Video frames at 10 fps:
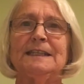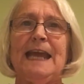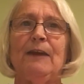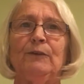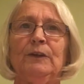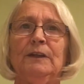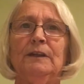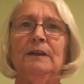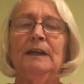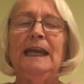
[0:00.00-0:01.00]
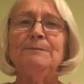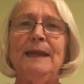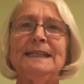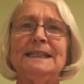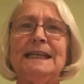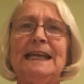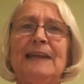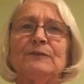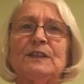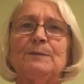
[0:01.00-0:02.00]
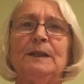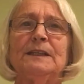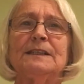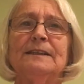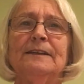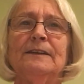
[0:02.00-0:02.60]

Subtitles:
town and made an announcement.